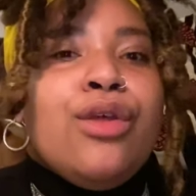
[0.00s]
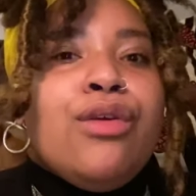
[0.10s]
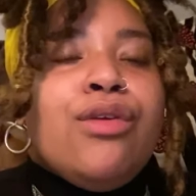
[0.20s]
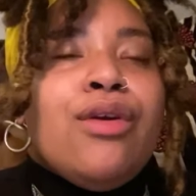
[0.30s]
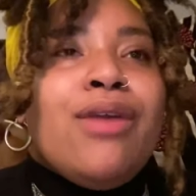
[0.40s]

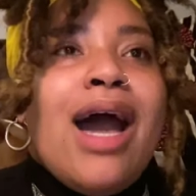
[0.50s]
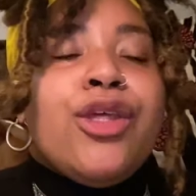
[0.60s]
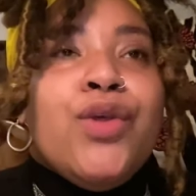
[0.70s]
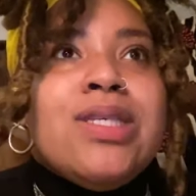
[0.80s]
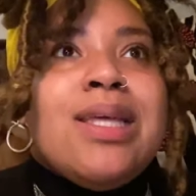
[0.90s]
you're
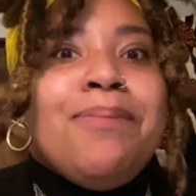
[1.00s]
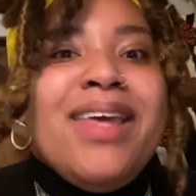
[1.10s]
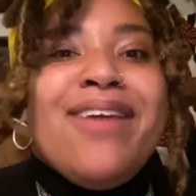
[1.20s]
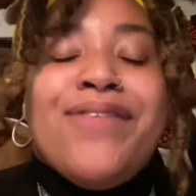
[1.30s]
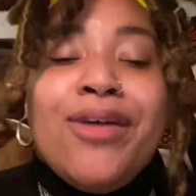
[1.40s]
not used to
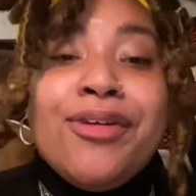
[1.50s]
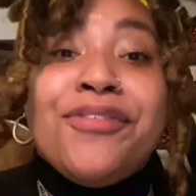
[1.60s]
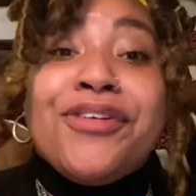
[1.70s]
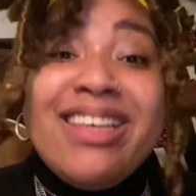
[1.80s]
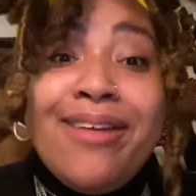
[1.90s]
being very
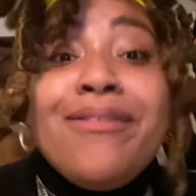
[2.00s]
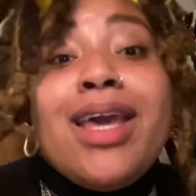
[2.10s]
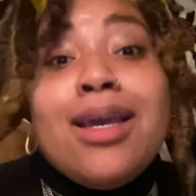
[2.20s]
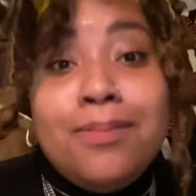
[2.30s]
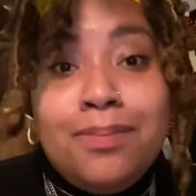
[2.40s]

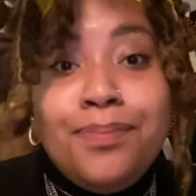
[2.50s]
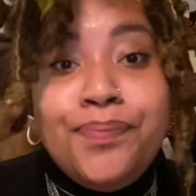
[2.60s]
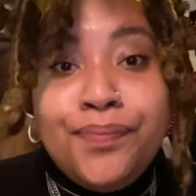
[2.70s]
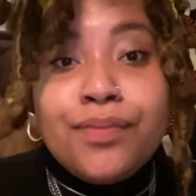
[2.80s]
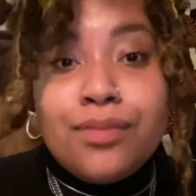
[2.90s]
forgiving.
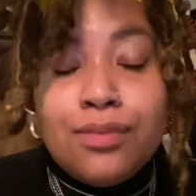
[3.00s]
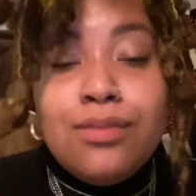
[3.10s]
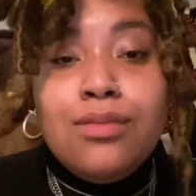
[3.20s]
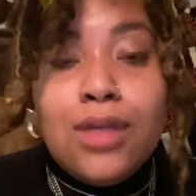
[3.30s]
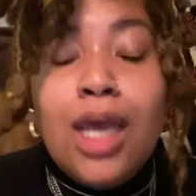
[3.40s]

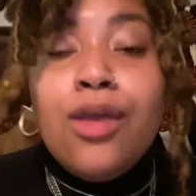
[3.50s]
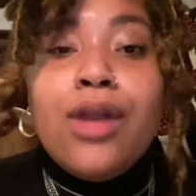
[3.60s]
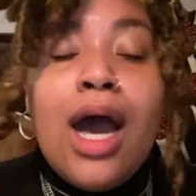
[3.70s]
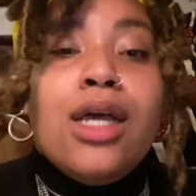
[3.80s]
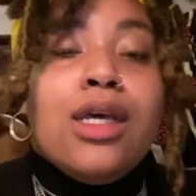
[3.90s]
You're
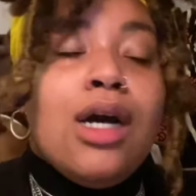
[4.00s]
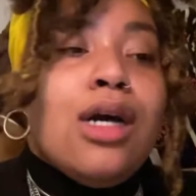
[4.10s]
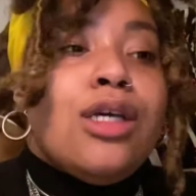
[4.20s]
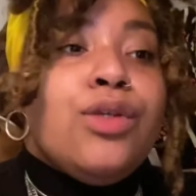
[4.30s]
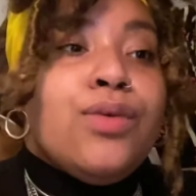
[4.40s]
not
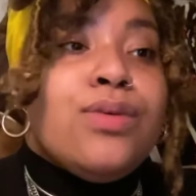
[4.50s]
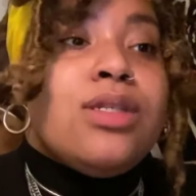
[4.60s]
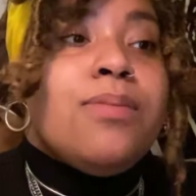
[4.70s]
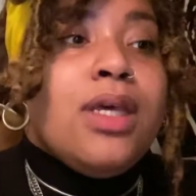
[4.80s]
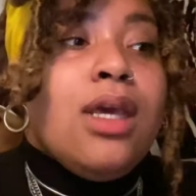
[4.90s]
used
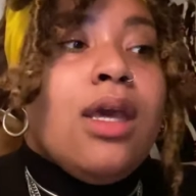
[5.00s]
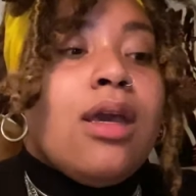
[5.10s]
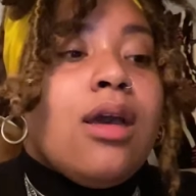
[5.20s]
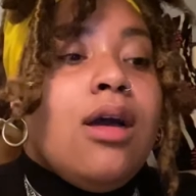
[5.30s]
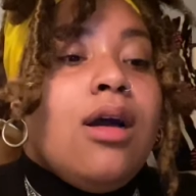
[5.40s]
to
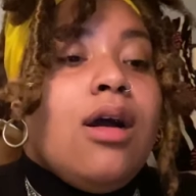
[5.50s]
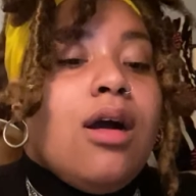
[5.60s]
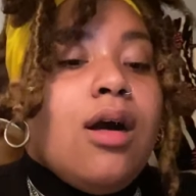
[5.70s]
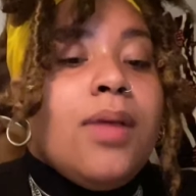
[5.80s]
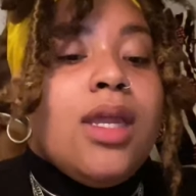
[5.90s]
being
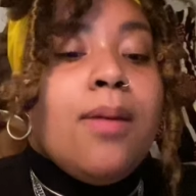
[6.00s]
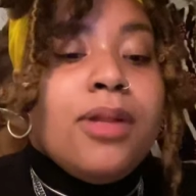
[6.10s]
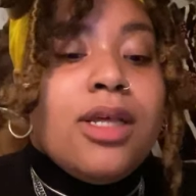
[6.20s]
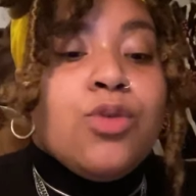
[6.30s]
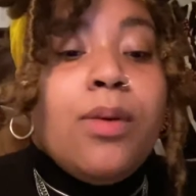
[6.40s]
in a
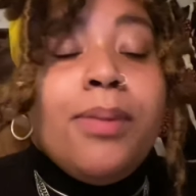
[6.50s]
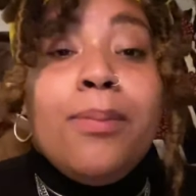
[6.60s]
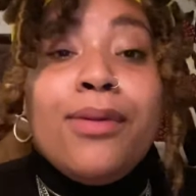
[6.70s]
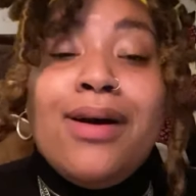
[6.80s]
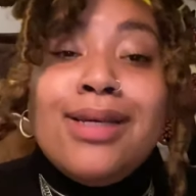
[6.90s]
place where
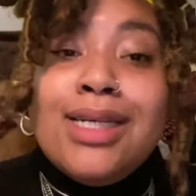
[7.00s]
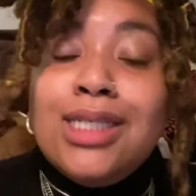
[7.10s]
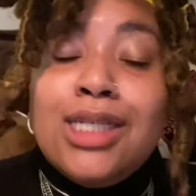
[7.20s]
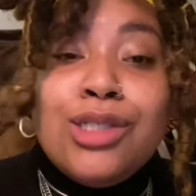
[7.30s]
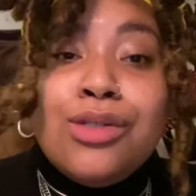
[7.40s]
people are
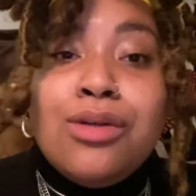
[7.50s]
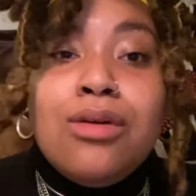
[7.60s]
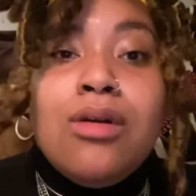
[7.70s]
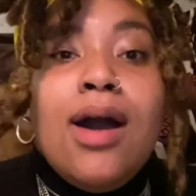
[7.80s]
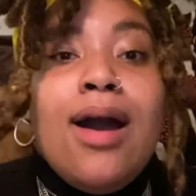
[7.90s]

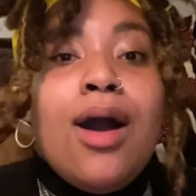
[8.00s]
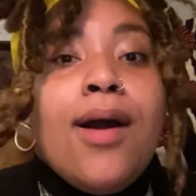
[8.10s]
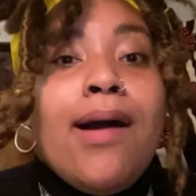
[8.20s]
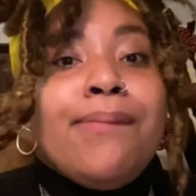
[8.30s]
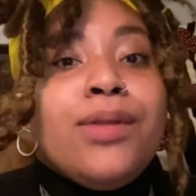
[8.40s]
unconditional.
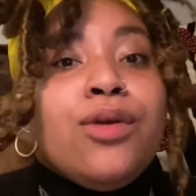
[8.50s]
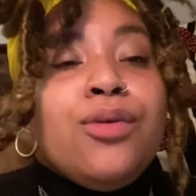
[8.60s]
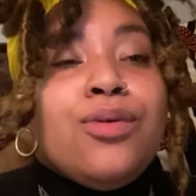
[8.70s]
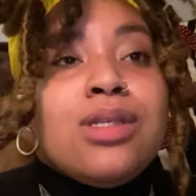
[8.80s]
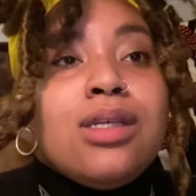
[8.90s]
You
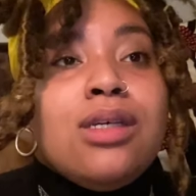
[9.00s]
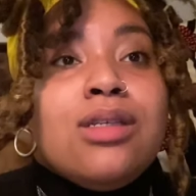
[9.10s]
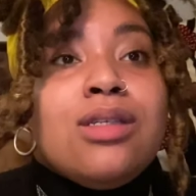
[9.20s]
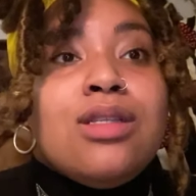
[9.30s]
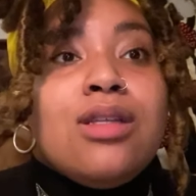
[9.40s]

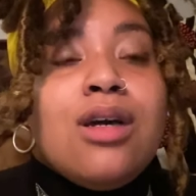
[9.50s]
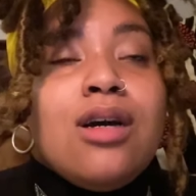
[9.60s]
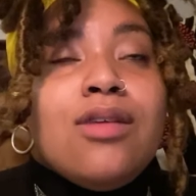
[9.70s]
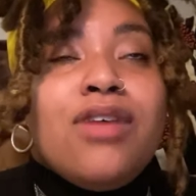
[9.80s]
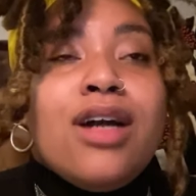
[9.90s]
usually
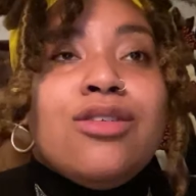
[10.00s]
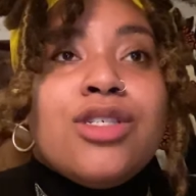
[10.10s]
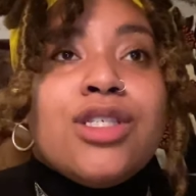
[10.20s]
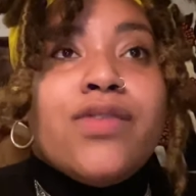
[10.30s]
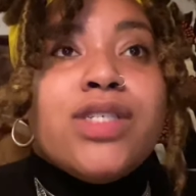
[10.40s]
find
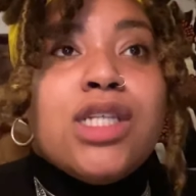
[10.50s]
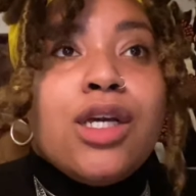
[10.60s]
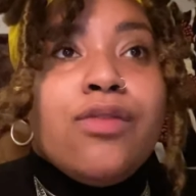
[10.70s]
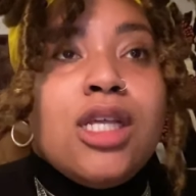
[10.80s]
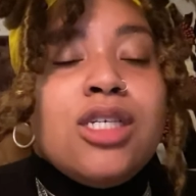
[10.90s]
yourself stuck
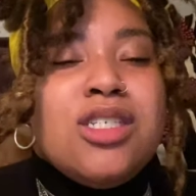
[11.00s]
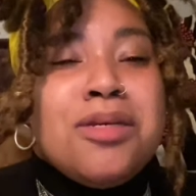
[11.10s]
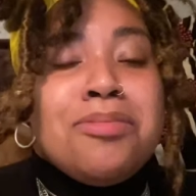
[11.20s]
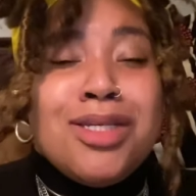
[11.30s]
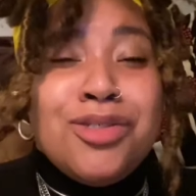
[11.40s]
in
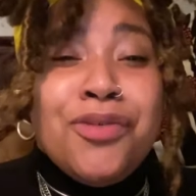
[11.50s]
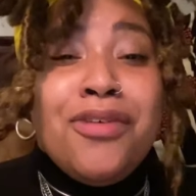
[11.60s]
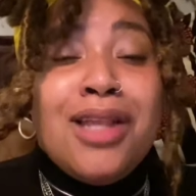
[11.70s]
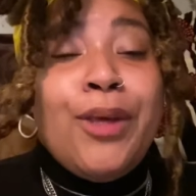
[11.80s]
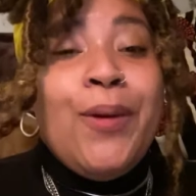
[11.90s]
relationships that you
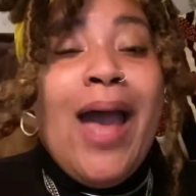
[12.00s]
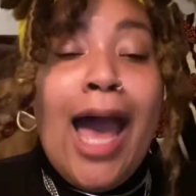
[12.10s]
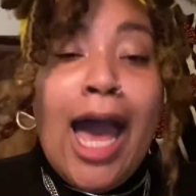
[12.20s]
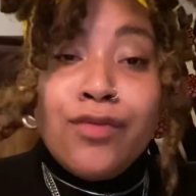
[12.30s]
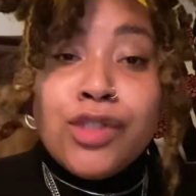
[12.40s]
feel like you
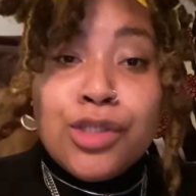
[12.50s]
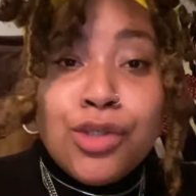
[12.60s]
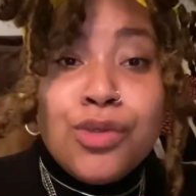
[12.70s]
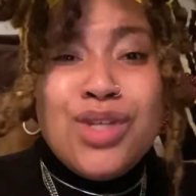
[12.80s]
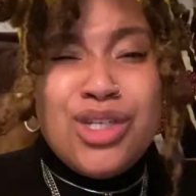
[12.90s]
have to
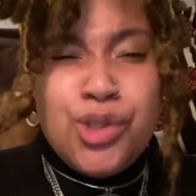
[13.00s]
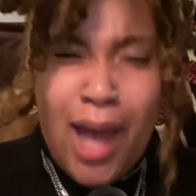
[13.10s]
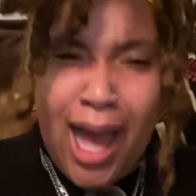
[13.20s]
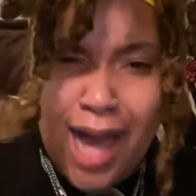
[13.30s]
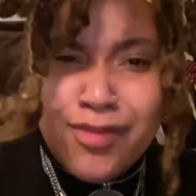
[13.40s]
choose, that you
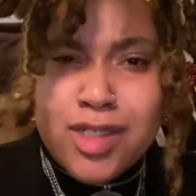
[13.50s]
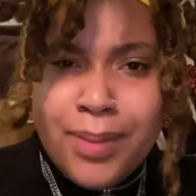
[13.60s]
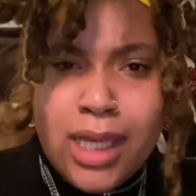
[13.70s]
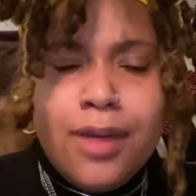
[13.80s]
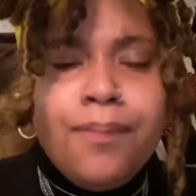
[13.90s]
have to
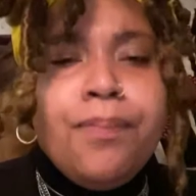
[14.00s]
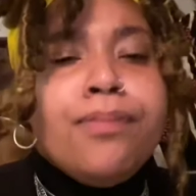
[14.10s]
be in.